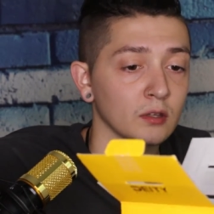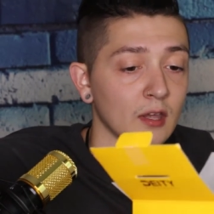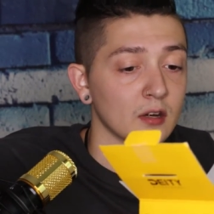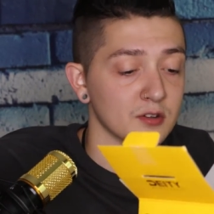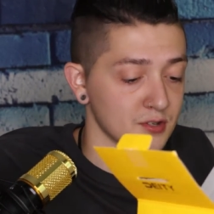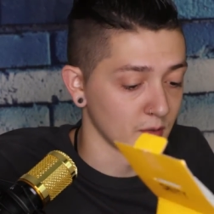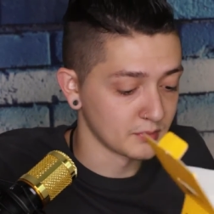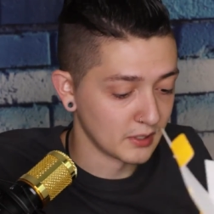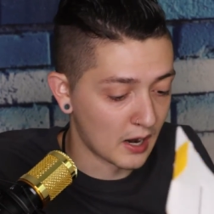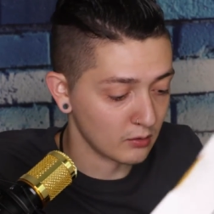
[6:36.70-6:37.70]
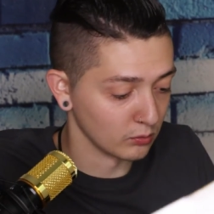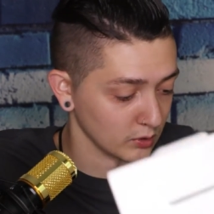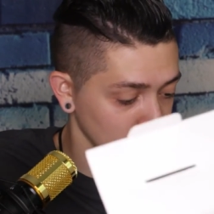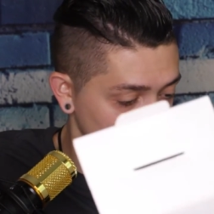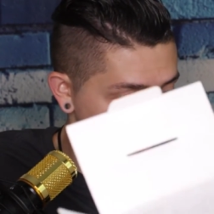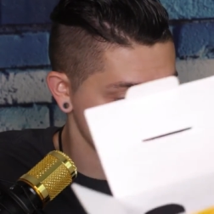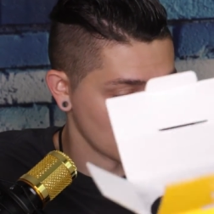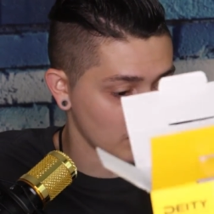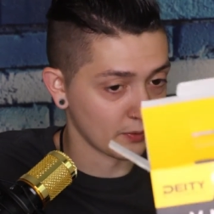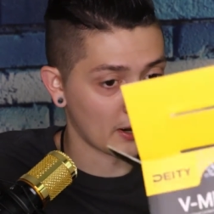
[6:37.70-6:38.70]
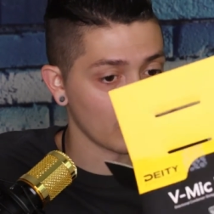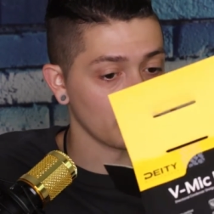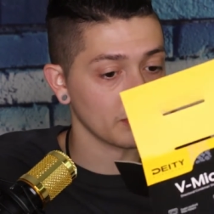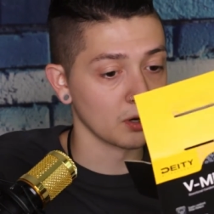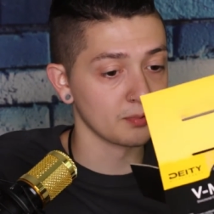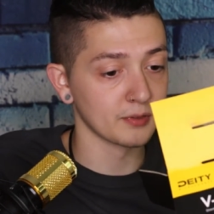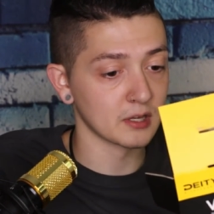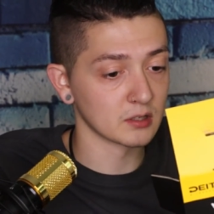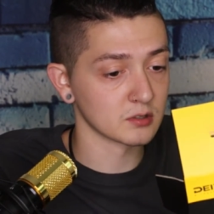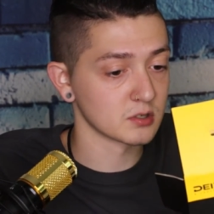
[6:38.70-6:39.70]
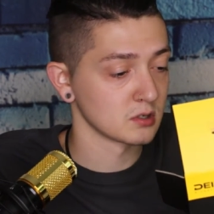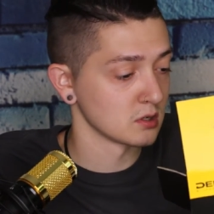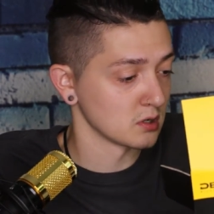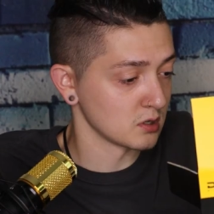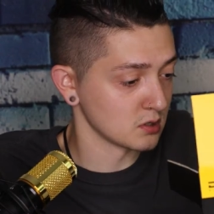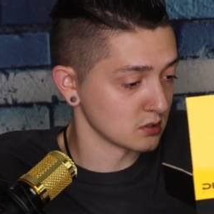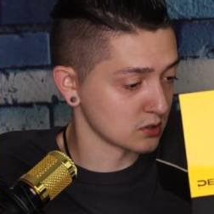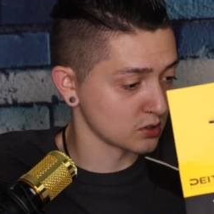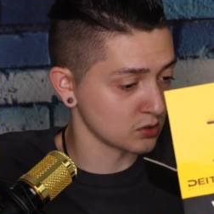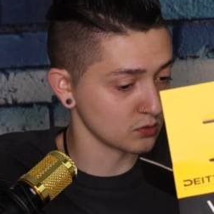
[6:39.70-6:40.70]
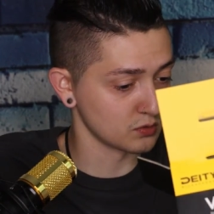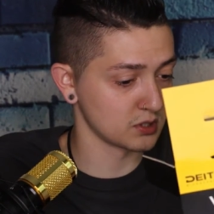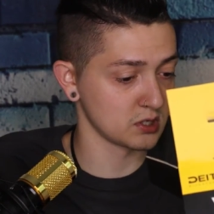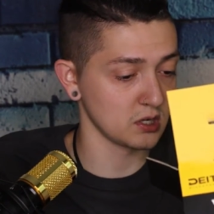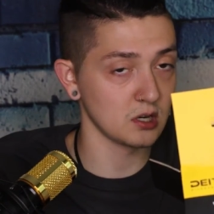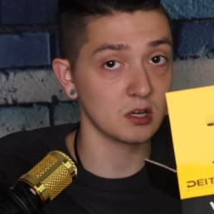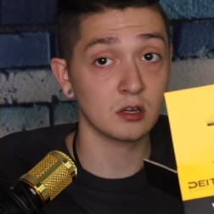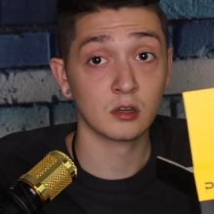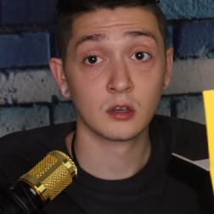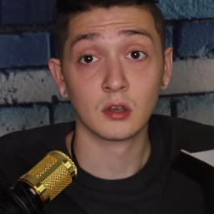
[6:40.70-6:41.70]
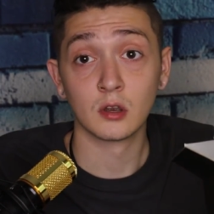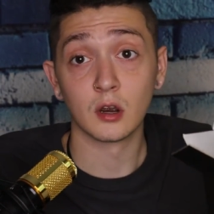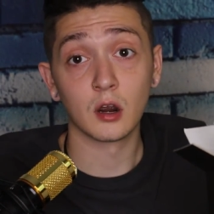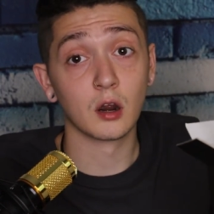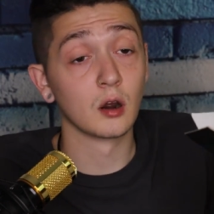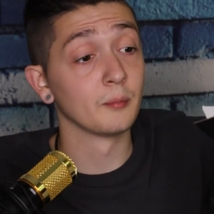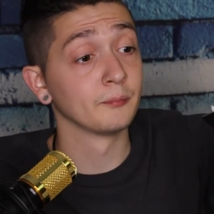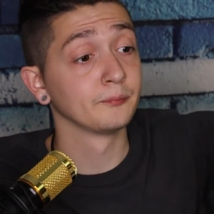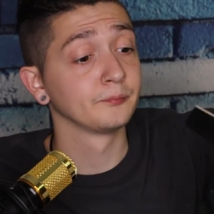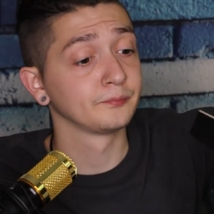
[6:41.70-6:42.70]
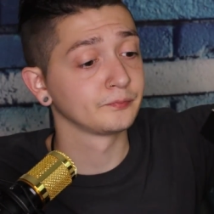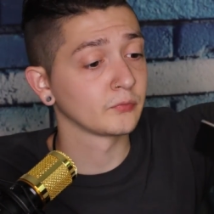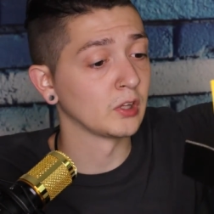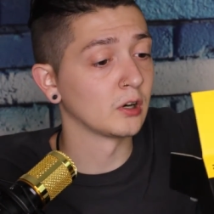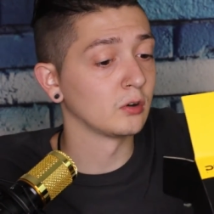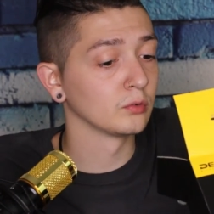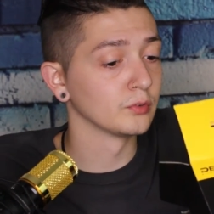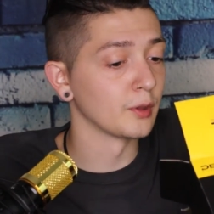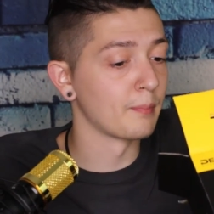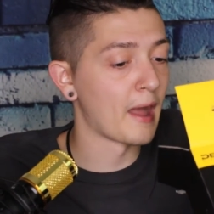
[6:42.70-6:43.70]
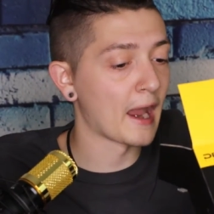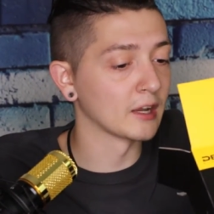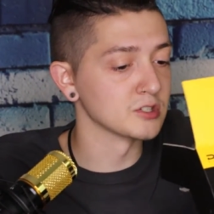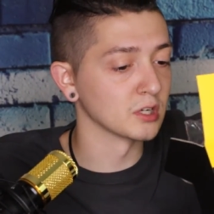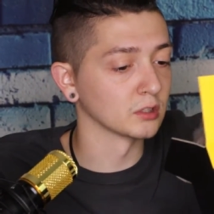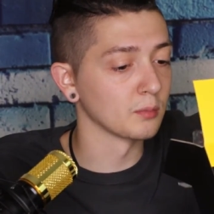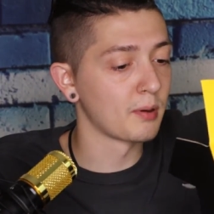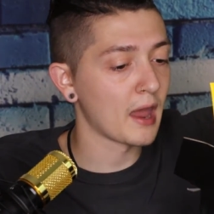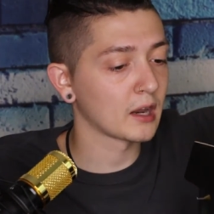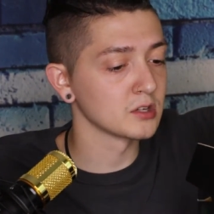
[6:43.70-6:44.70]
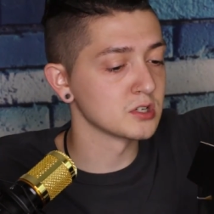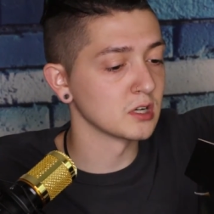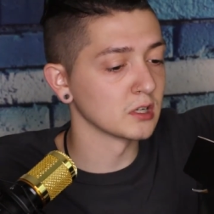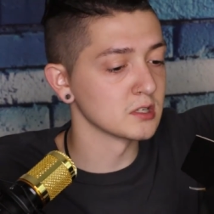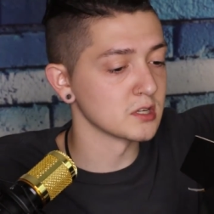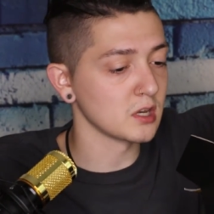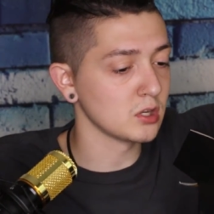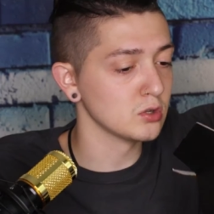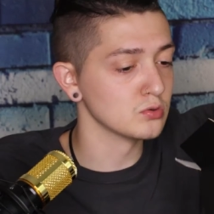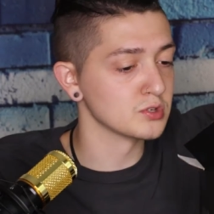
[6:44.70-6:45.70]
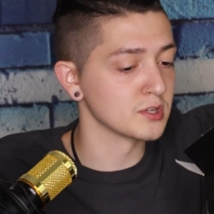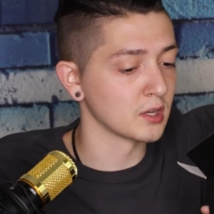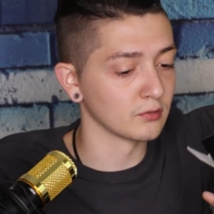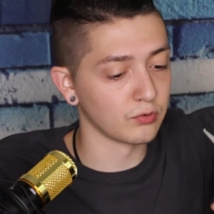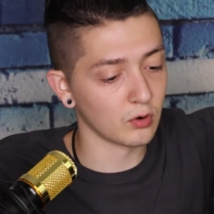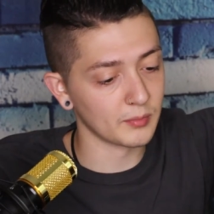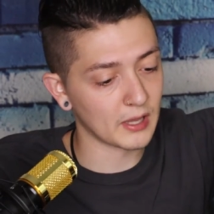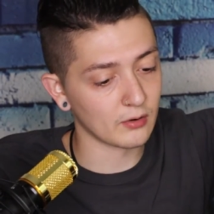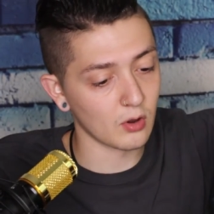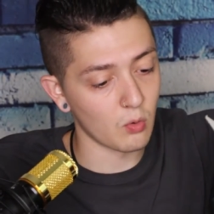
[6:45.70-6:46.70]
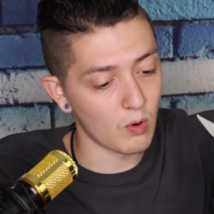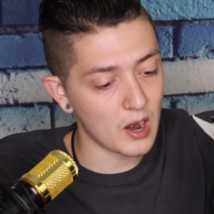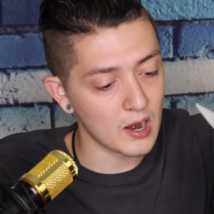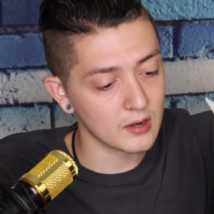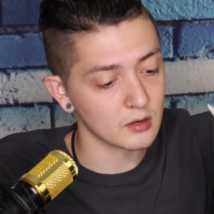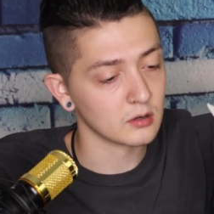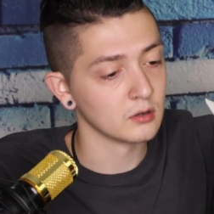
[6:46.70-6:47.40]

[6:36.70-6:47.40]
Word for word: That is something I really enjoy when I open up things, is to see, um, you know, the packaging. The packaging is a huge thing for me. I don't know why.